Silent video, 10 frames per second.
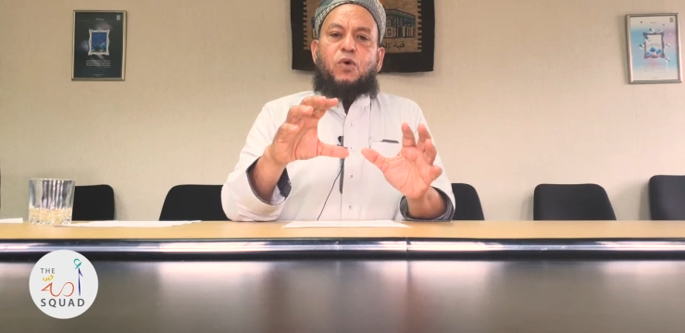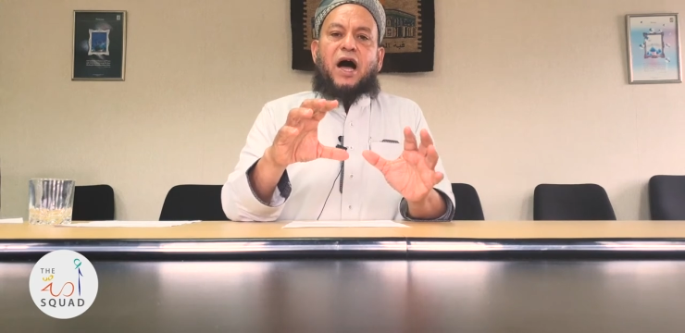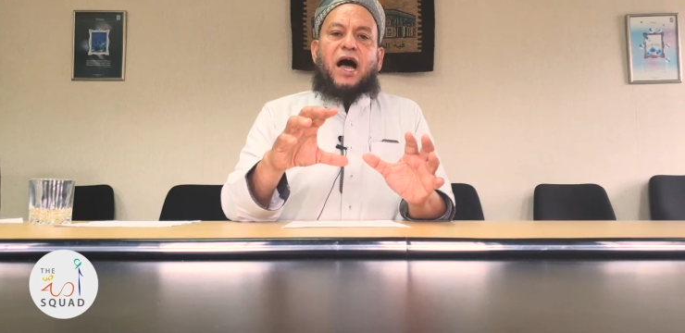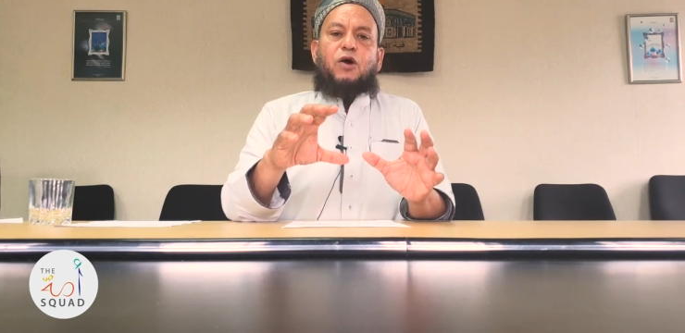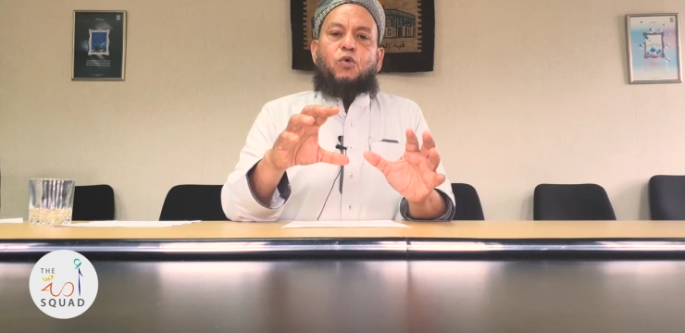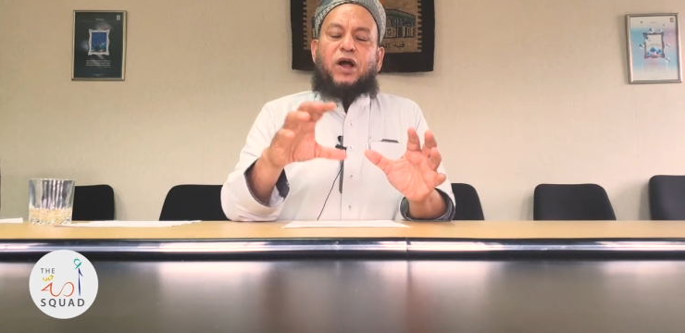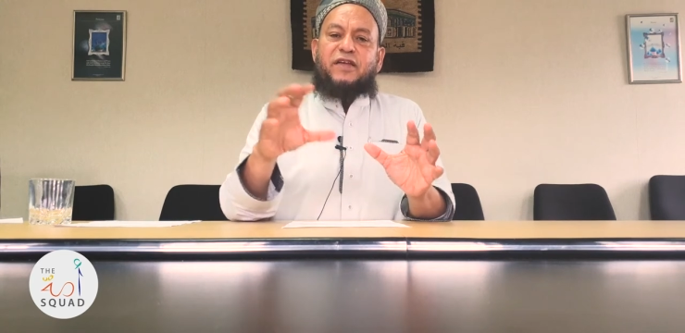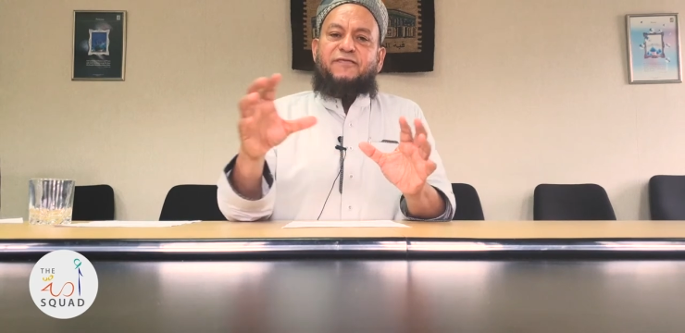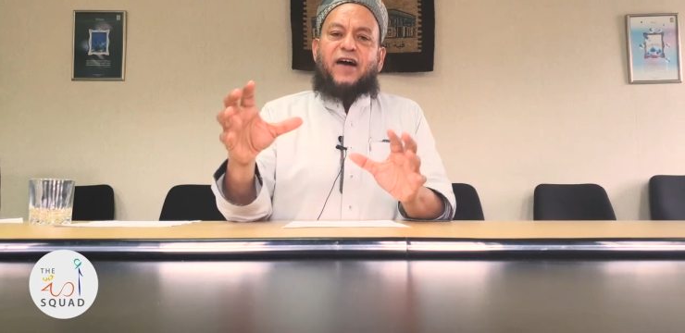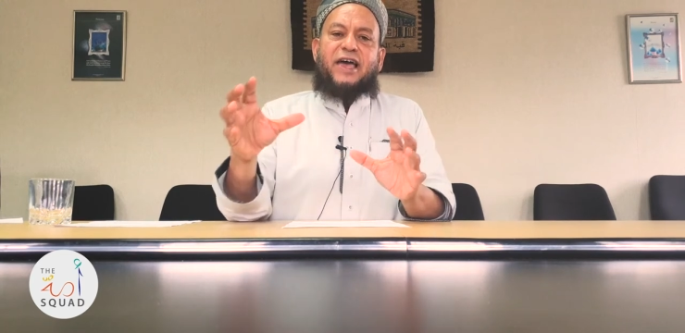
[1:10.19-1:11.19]
who are
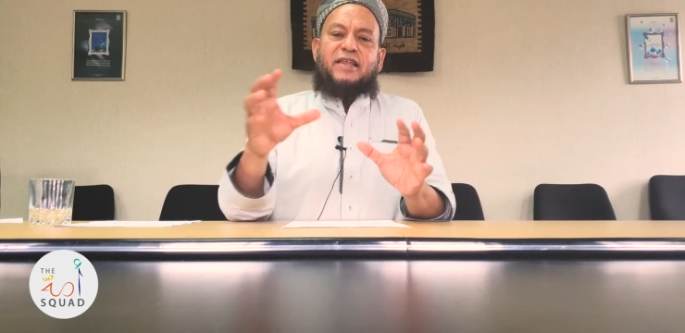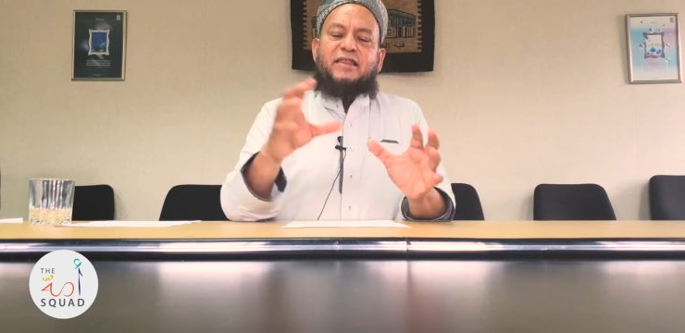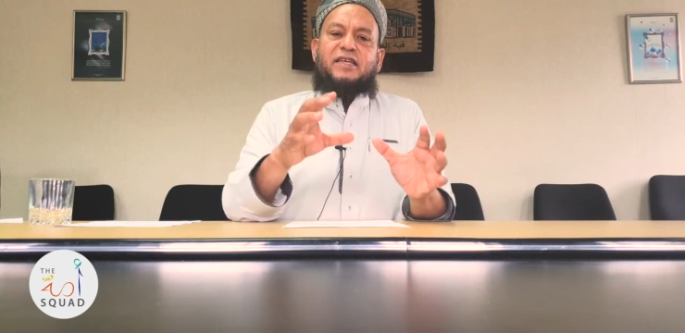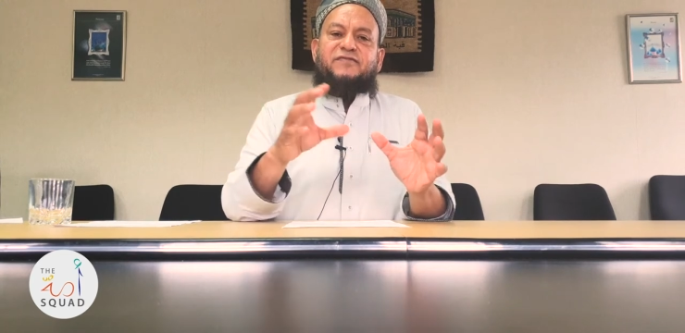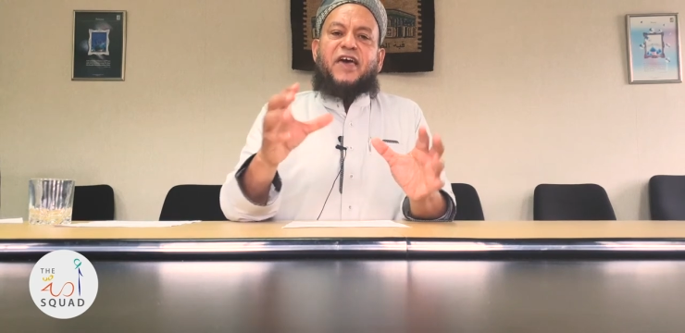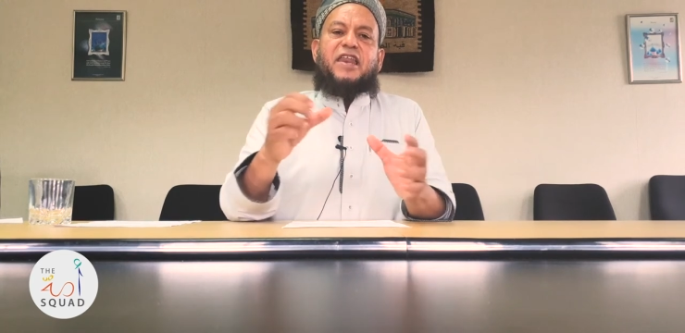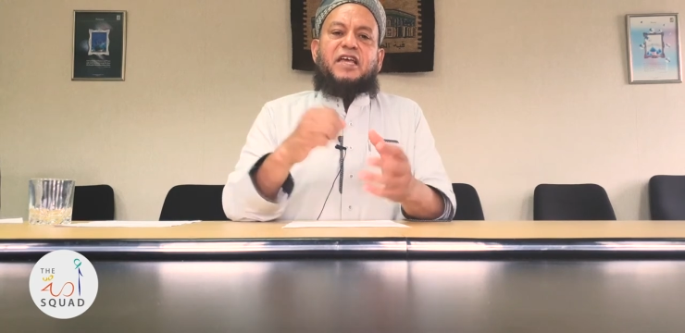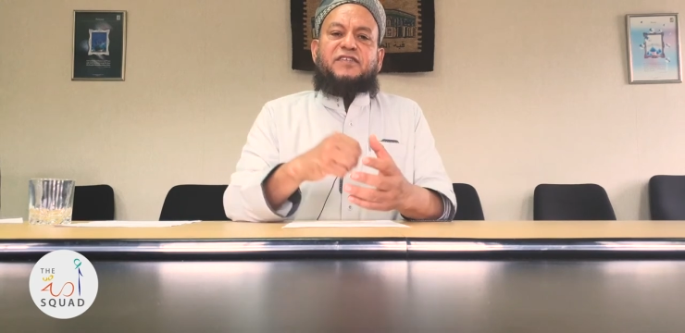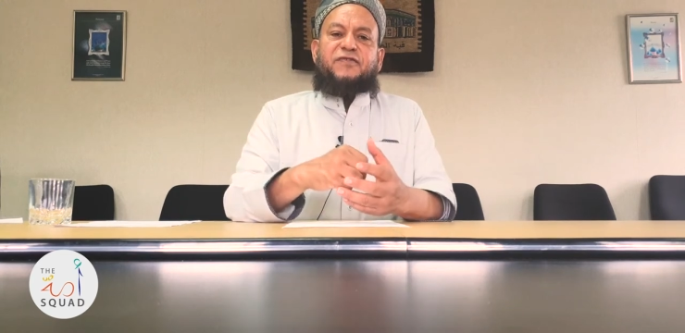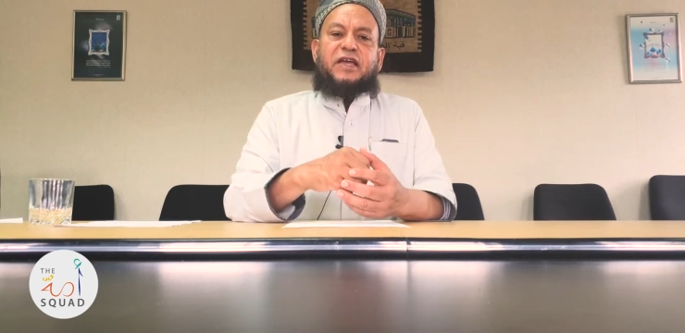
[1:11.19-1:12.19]
qualified in these
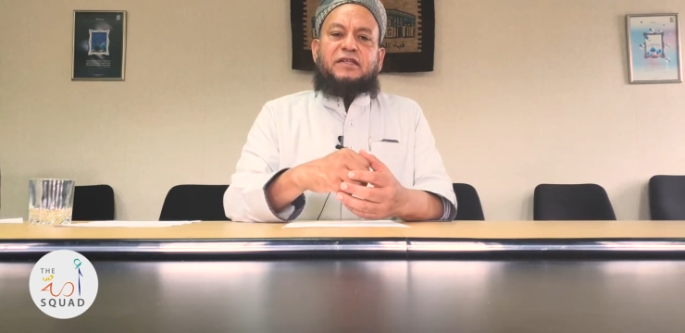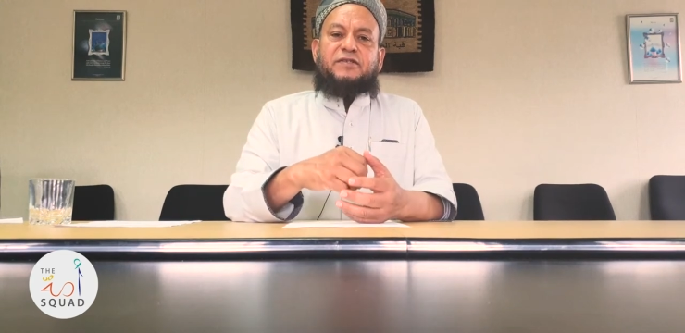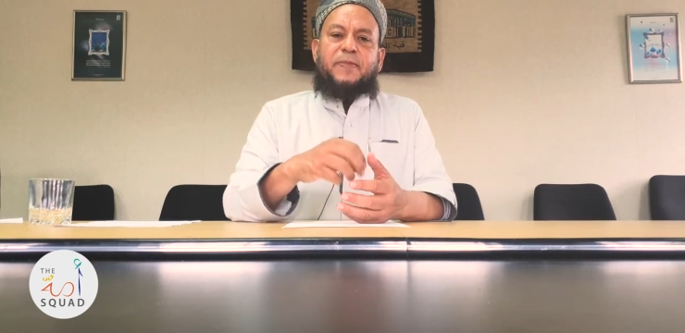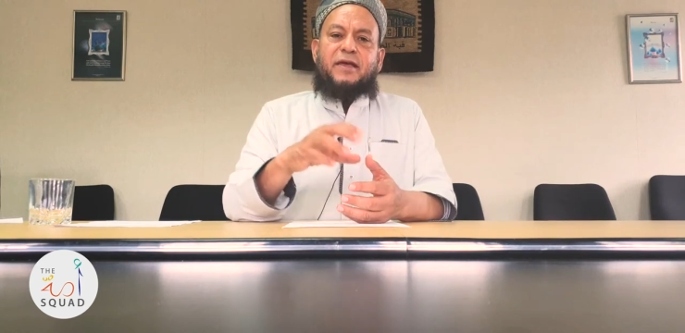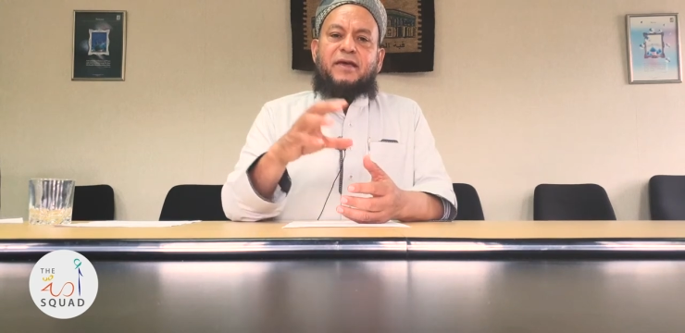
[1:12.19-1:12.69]
various fields,